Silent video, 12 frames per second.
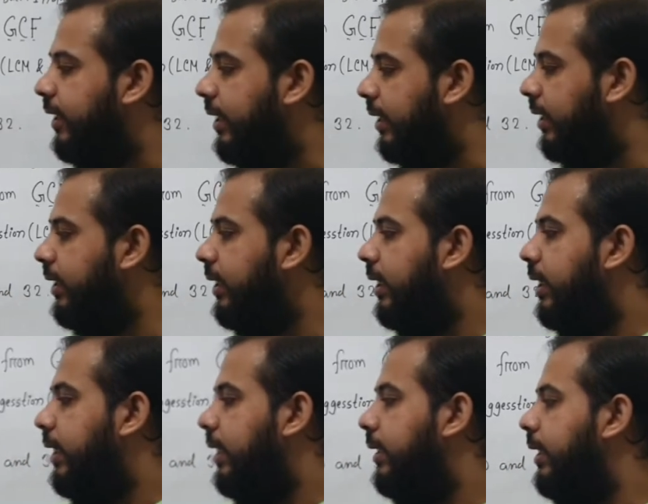here,
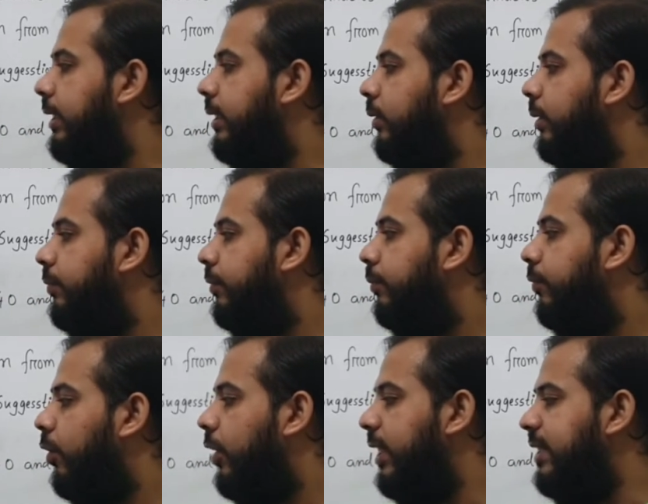that
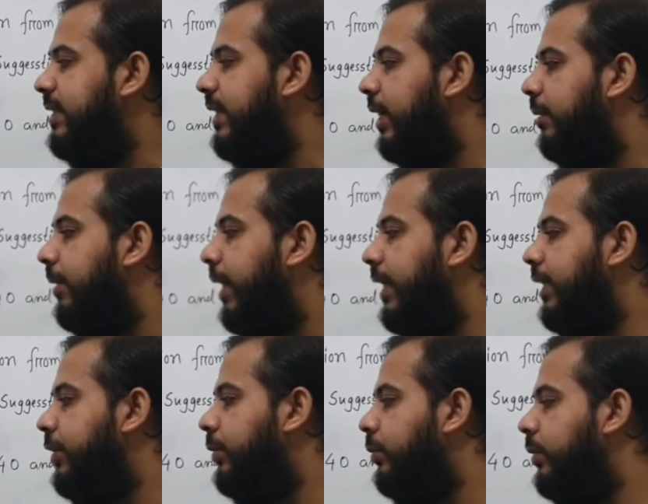for LCM
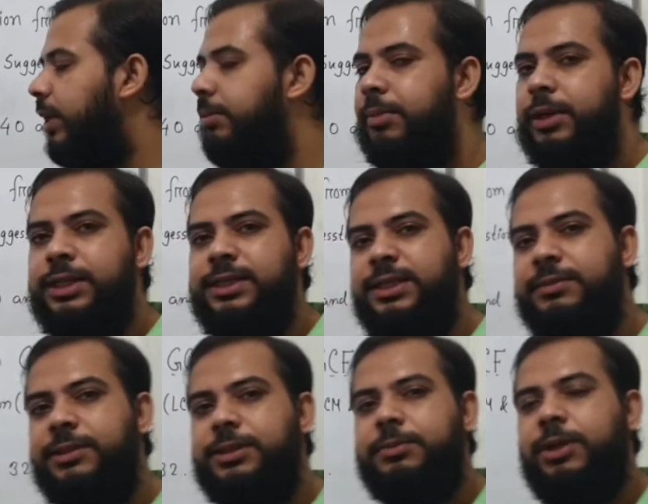any two number is
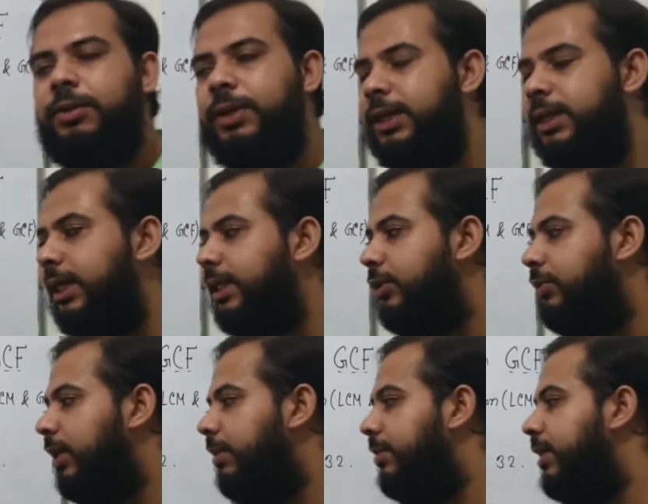divisible. When any two
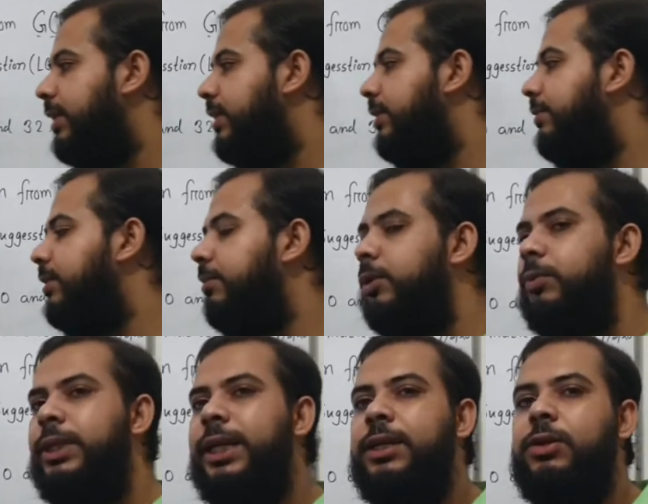number is divisible,
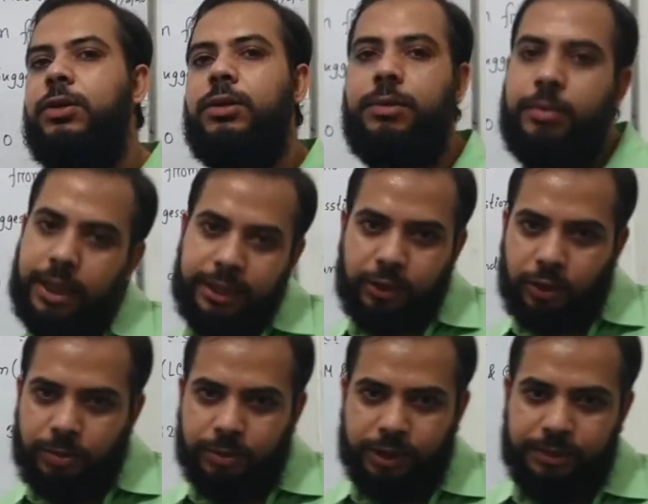we can write the
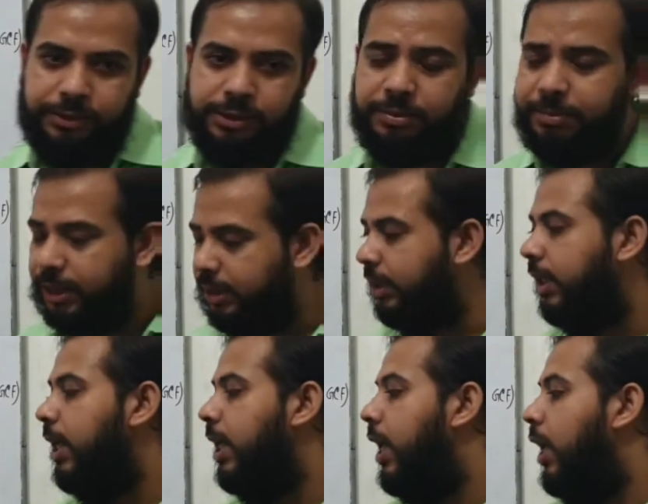common divisor. But
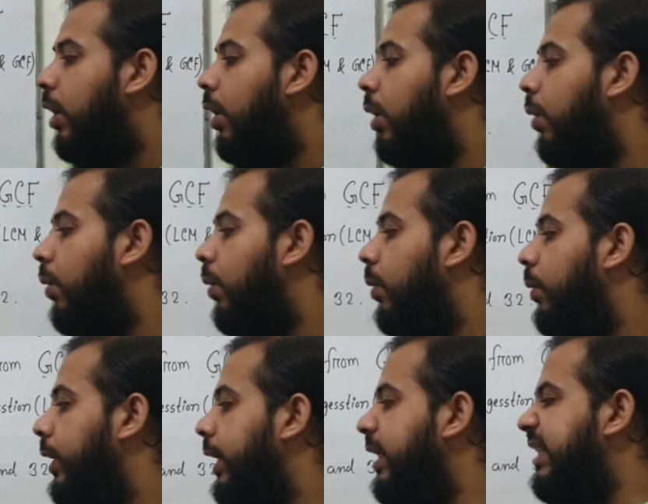
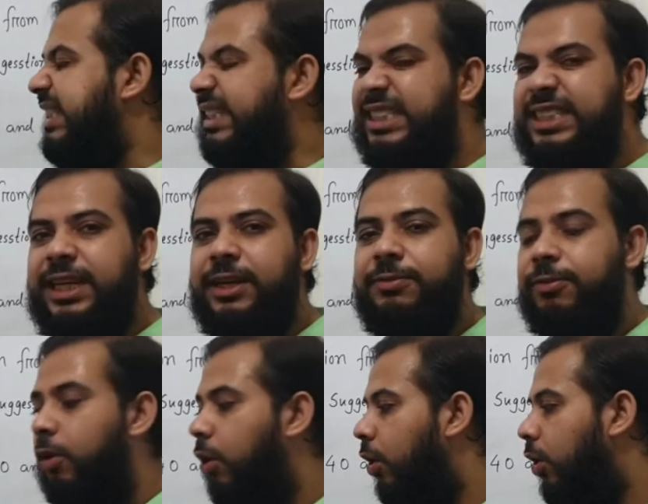in
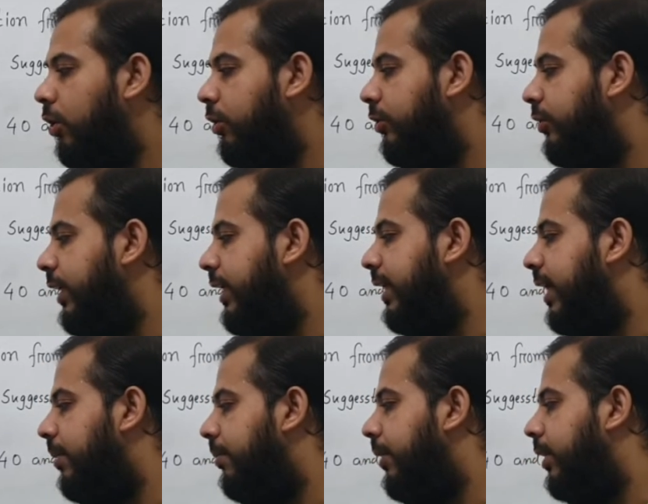GCF, all three
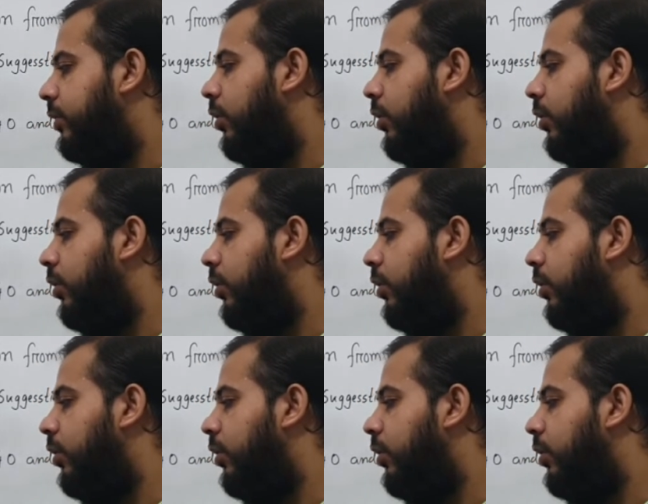numbers,